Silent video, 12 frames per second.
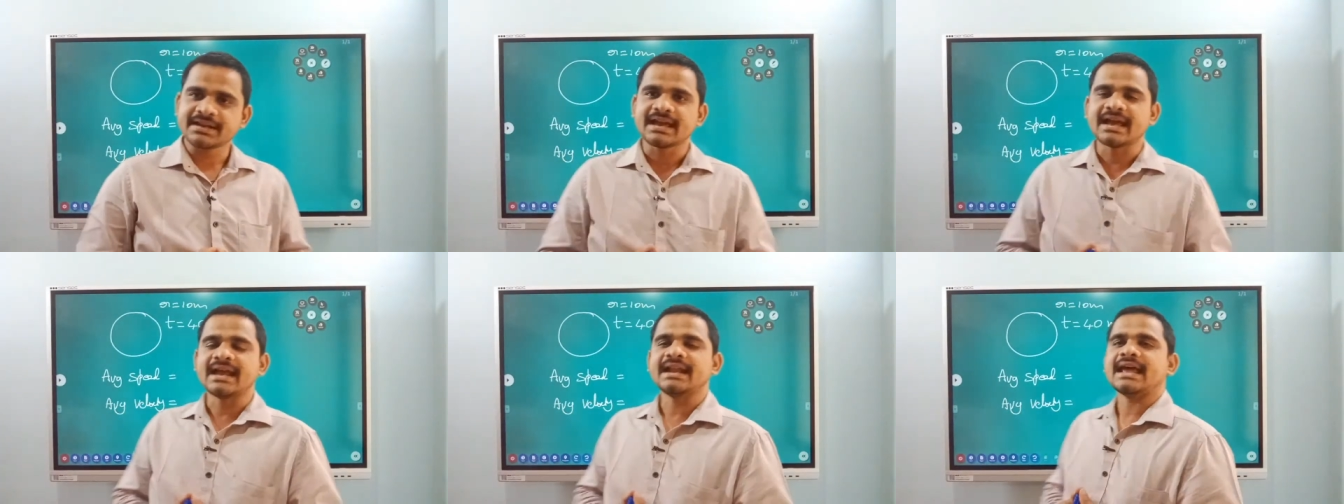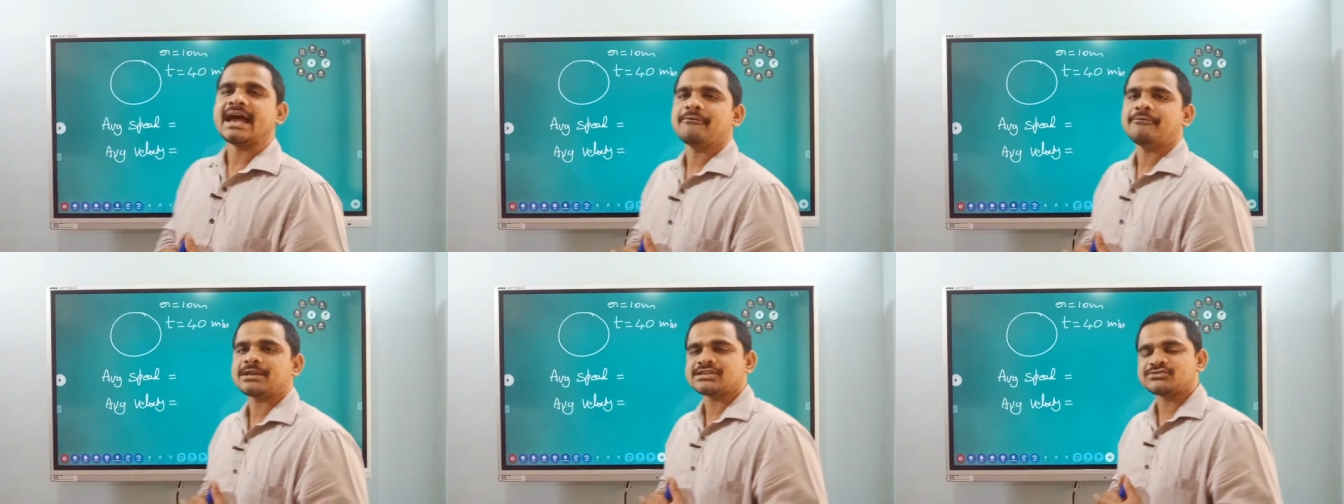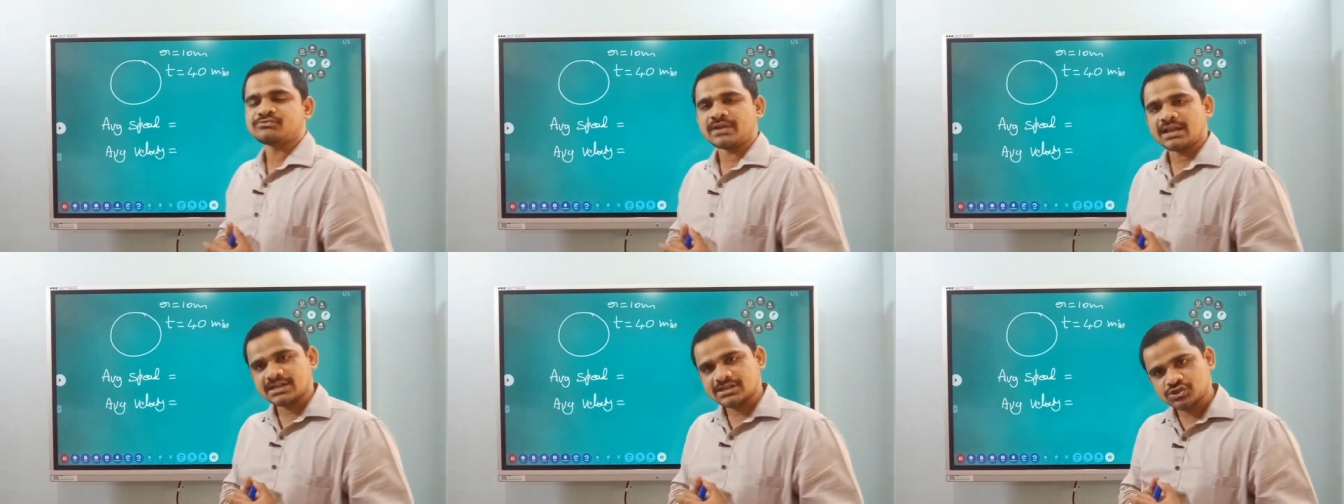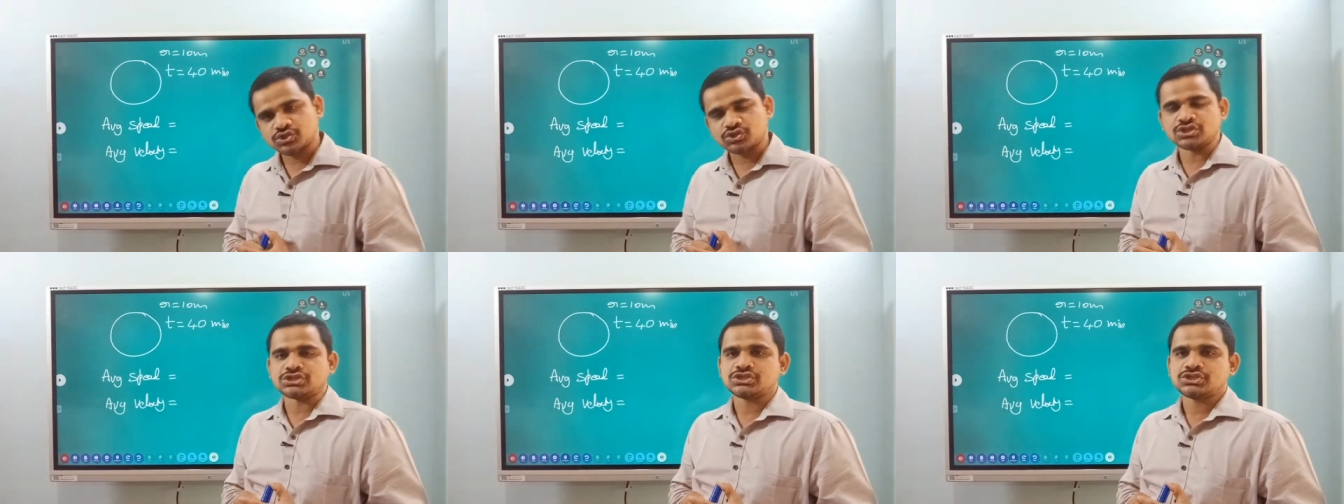and average
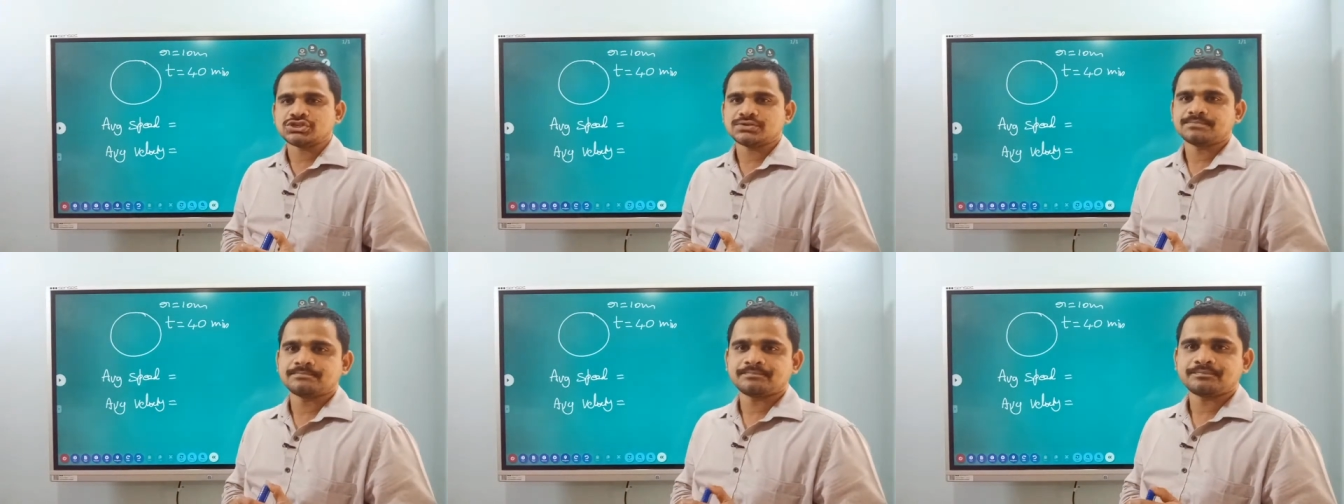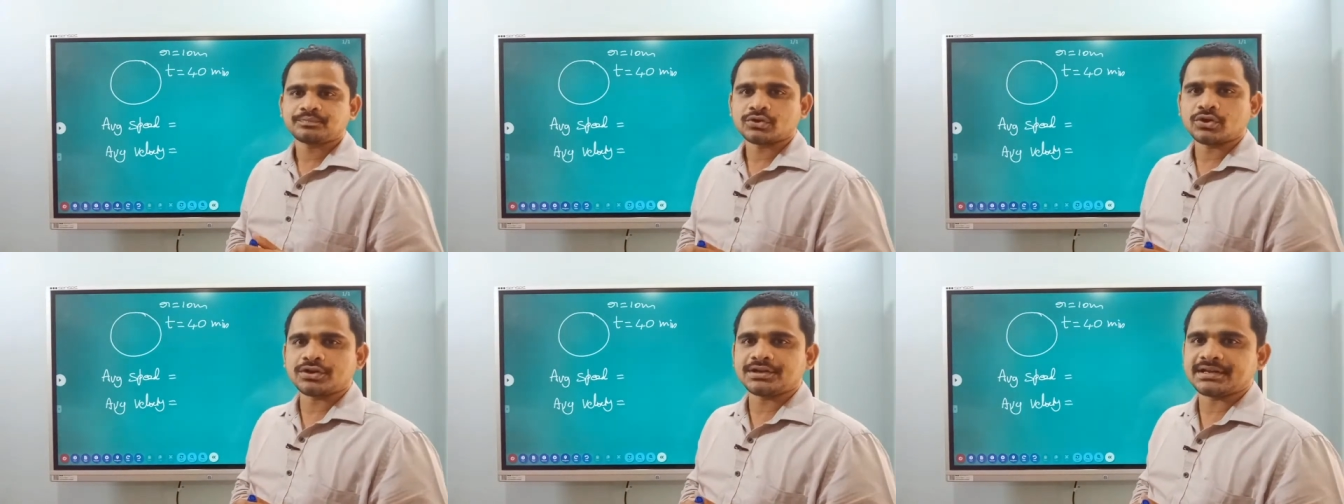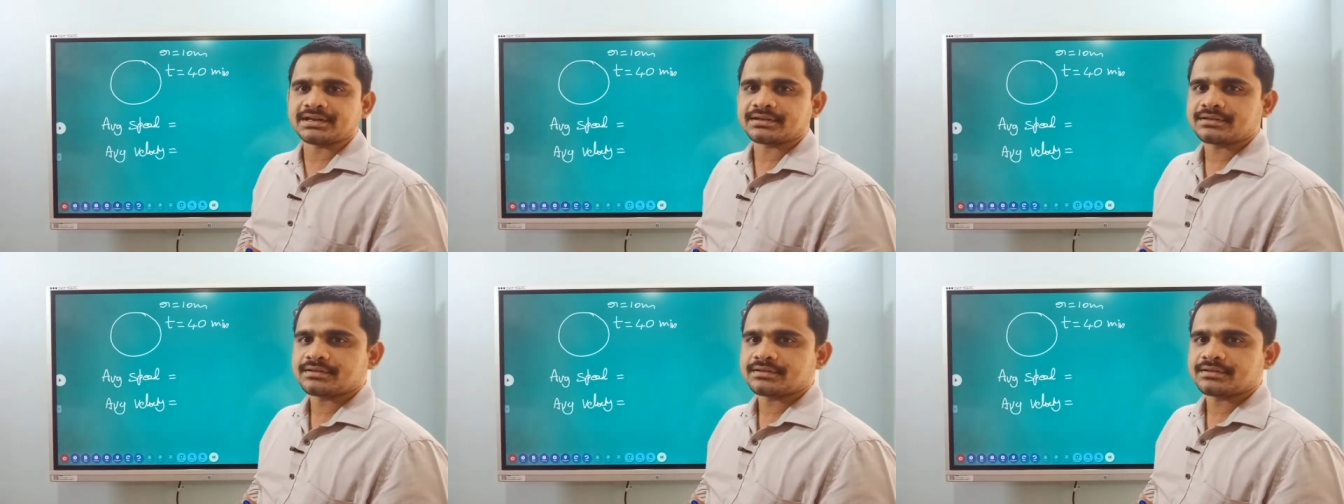velocity, got it here,